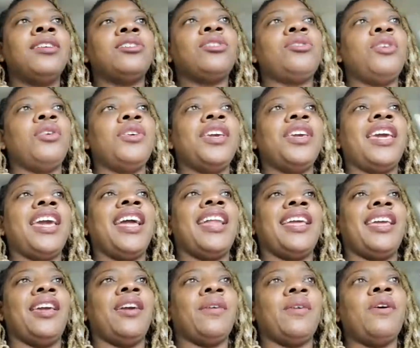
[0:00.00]
So no, you
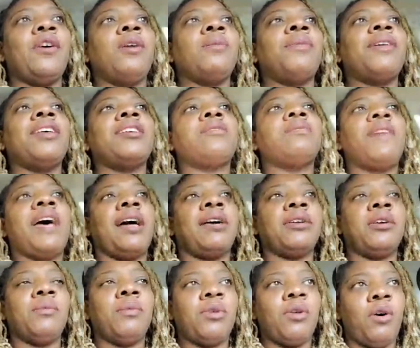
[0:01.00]
can't eat gold, but its
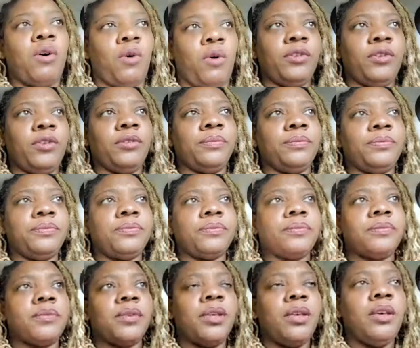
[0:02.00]
value will hold.
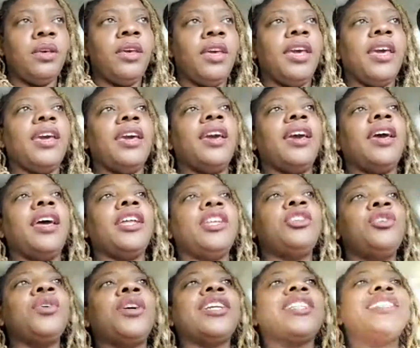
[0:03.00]

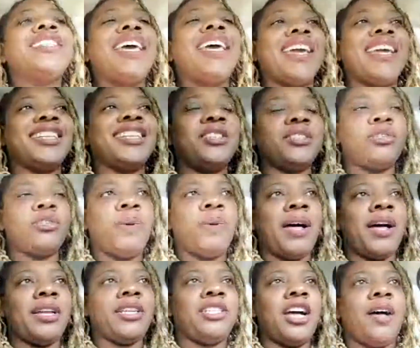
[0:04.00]
And you can take it to the
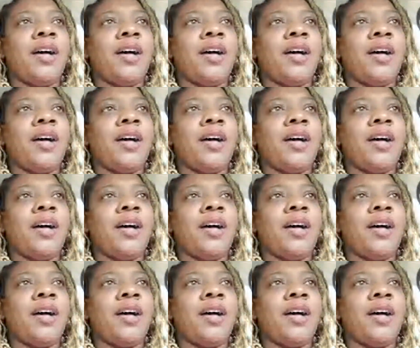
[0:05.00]
pawn